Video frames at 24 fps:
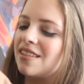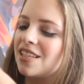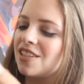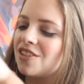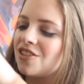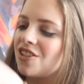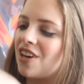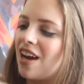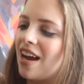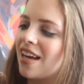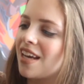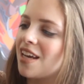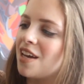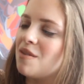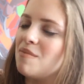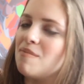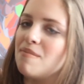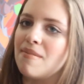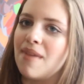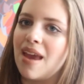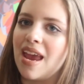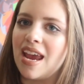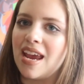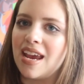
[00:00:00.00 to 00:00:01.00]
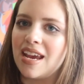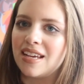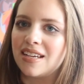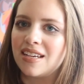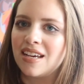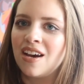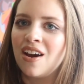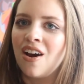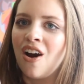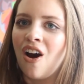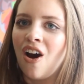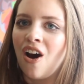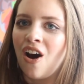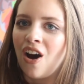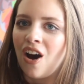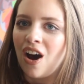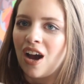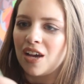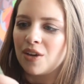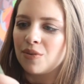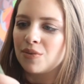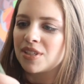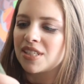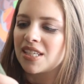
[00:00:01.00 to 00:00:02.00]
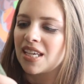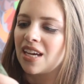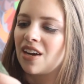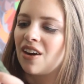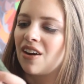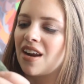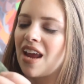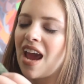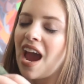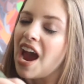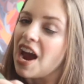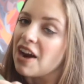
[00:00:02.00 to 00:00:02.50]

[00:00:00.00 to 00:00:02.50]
This jacket made it was like on